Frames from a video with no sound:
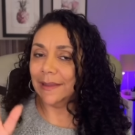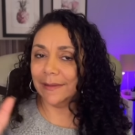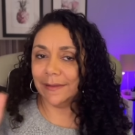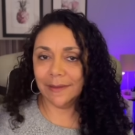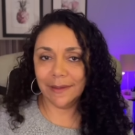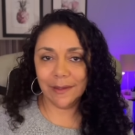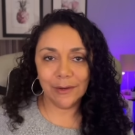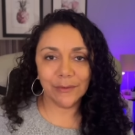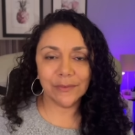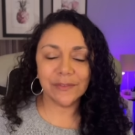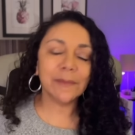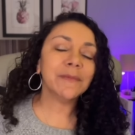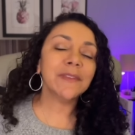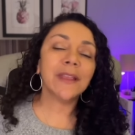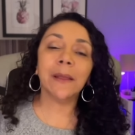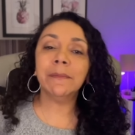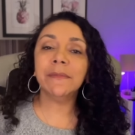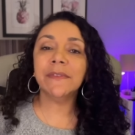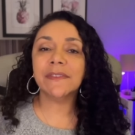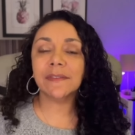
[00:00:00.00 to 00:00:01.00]
you know,
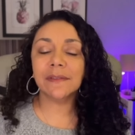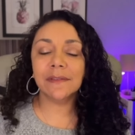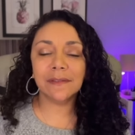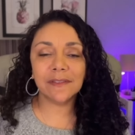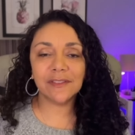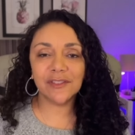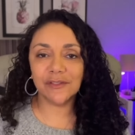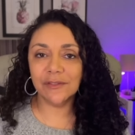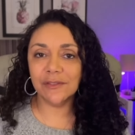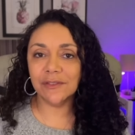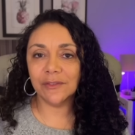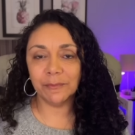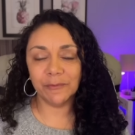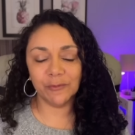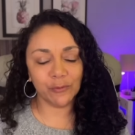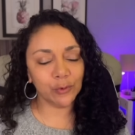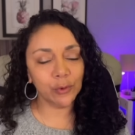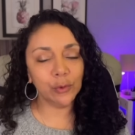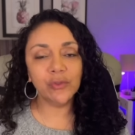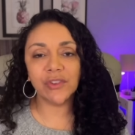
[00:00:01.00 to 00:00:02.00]
sometimes
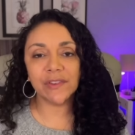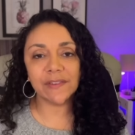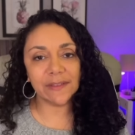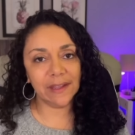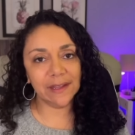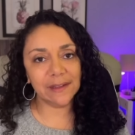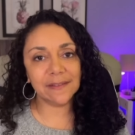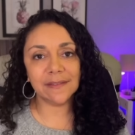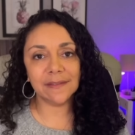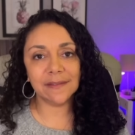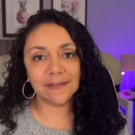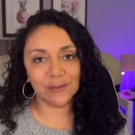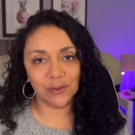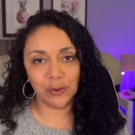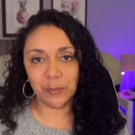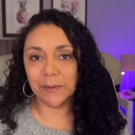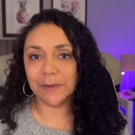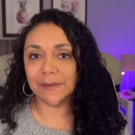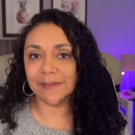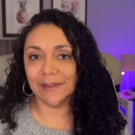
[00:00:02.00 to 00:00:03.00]
Rue just likes
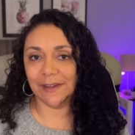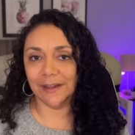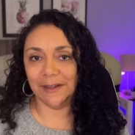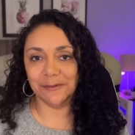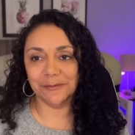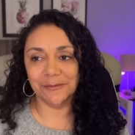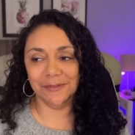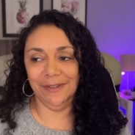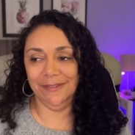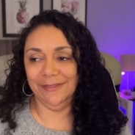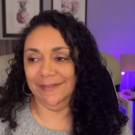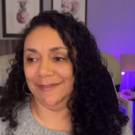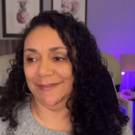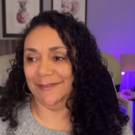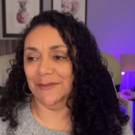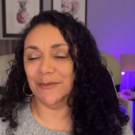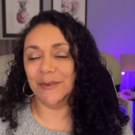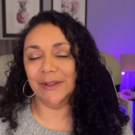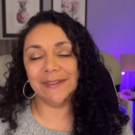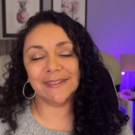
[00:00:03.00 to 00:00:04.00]
stupid stuff.
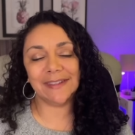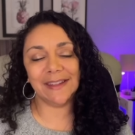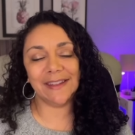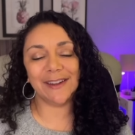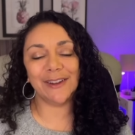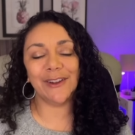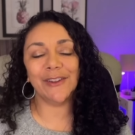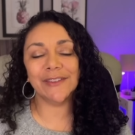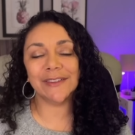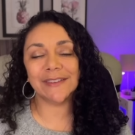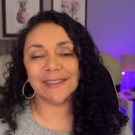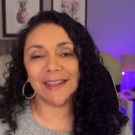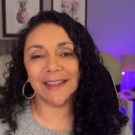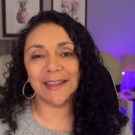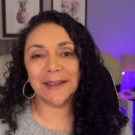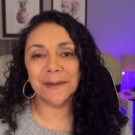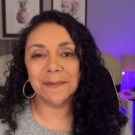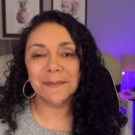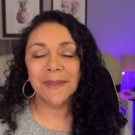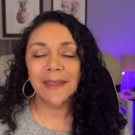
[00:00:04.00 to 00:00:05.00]
We say that all the
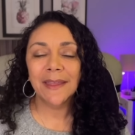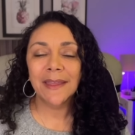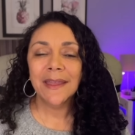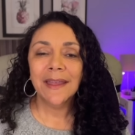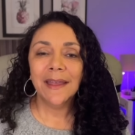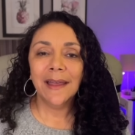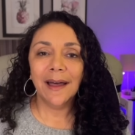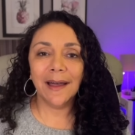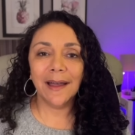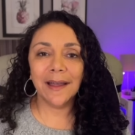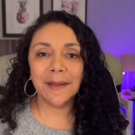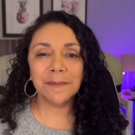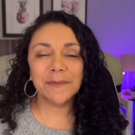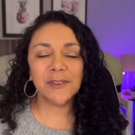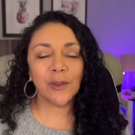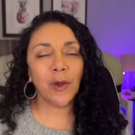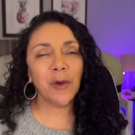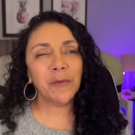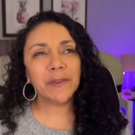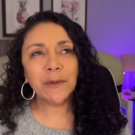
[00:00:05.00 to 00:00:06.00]
time.
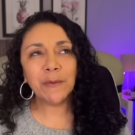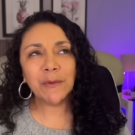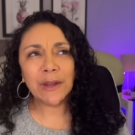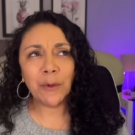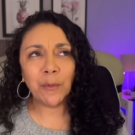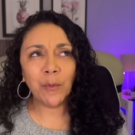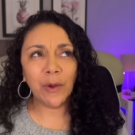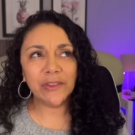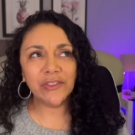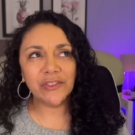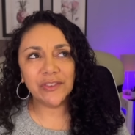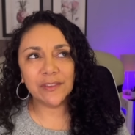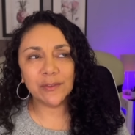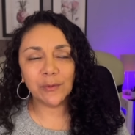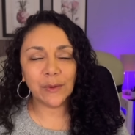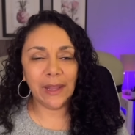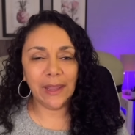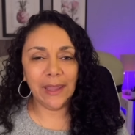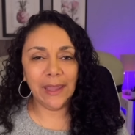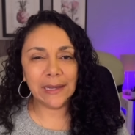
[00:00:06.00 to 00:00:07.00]
So hopefully when I watch this,
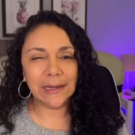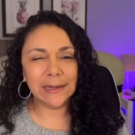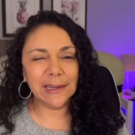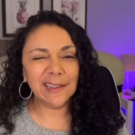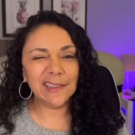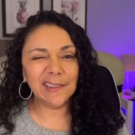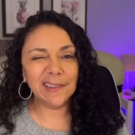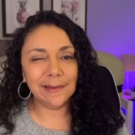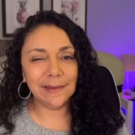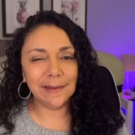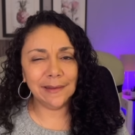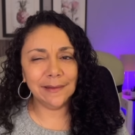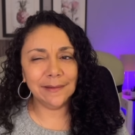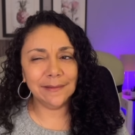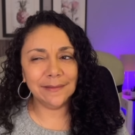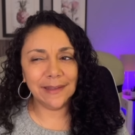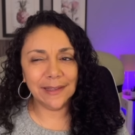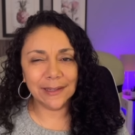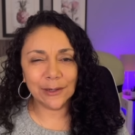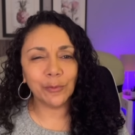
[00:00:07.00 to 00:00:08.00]
when I edit it,
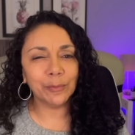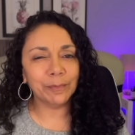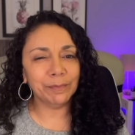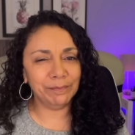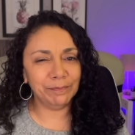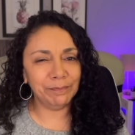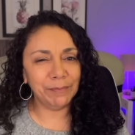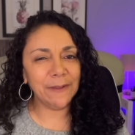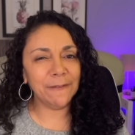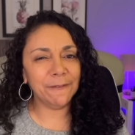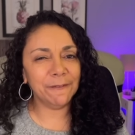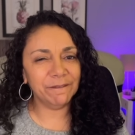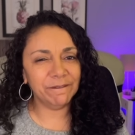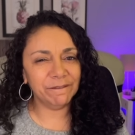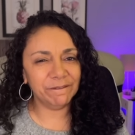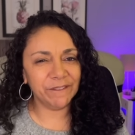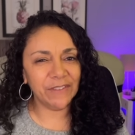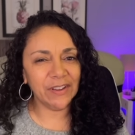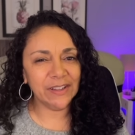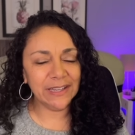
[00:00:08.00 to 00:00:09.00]
it'll be
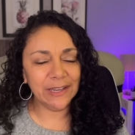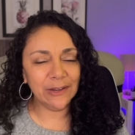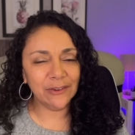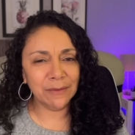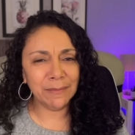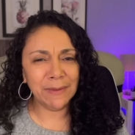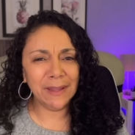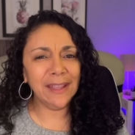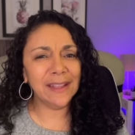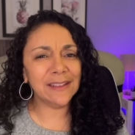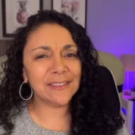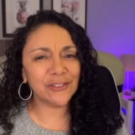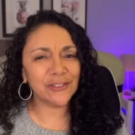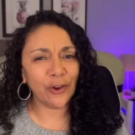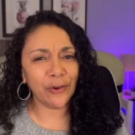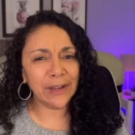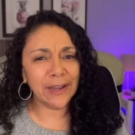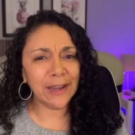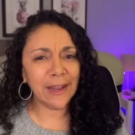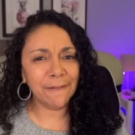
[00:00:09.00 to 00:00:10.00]
funnier to me. It
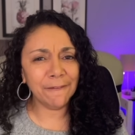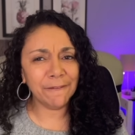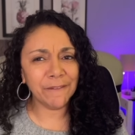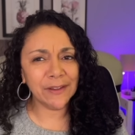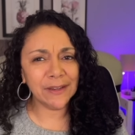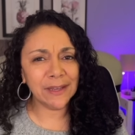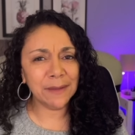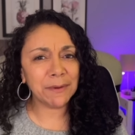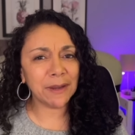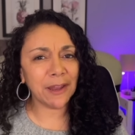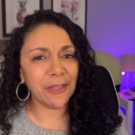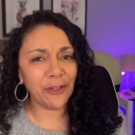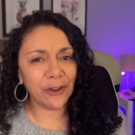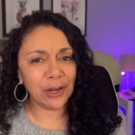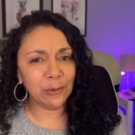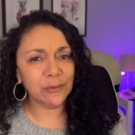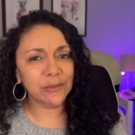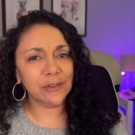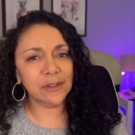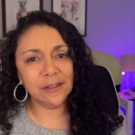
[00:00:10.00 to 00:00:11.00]
started out funny, but I thought it
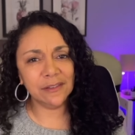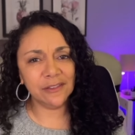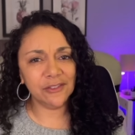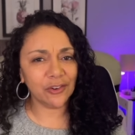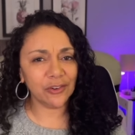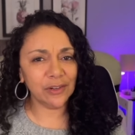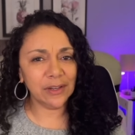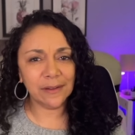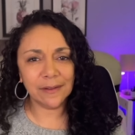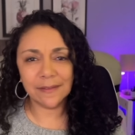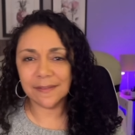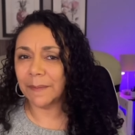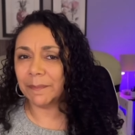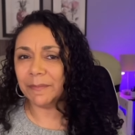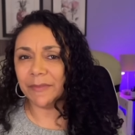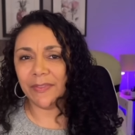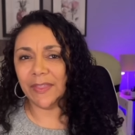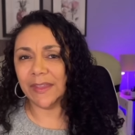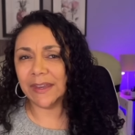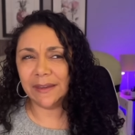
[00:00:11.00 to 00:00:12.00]
was going to turn into
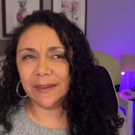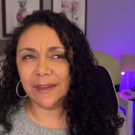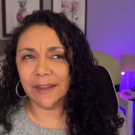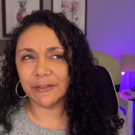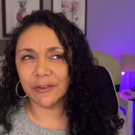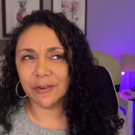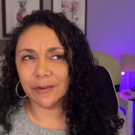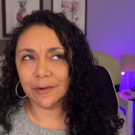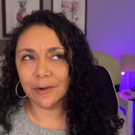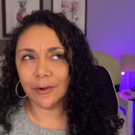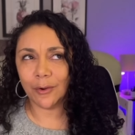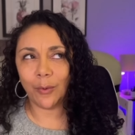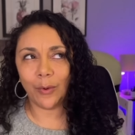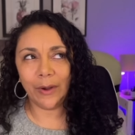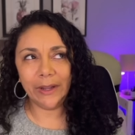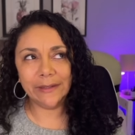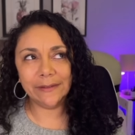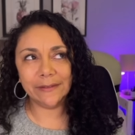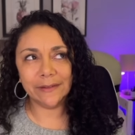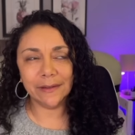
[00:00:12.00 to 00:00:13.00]
something that it never
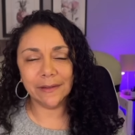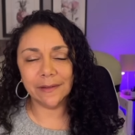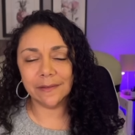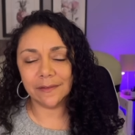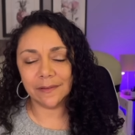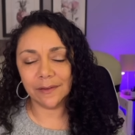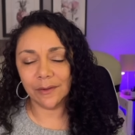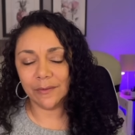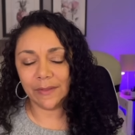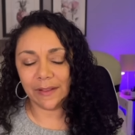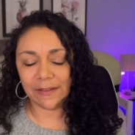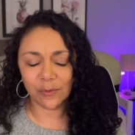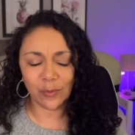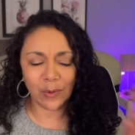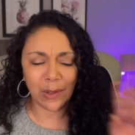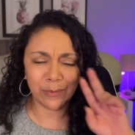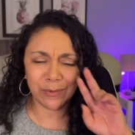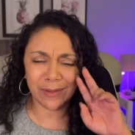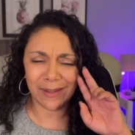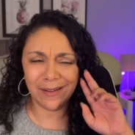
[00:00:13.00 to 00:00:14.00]
quite did. So that's
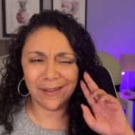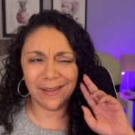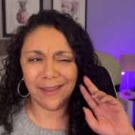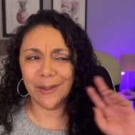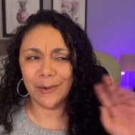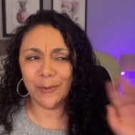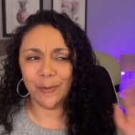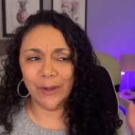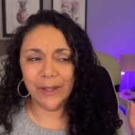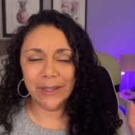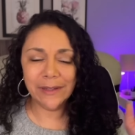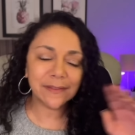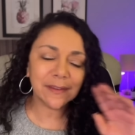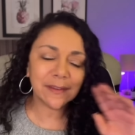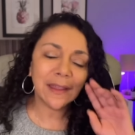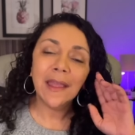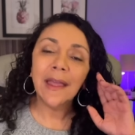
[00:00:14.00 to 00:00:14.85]
why I was kind of like, what?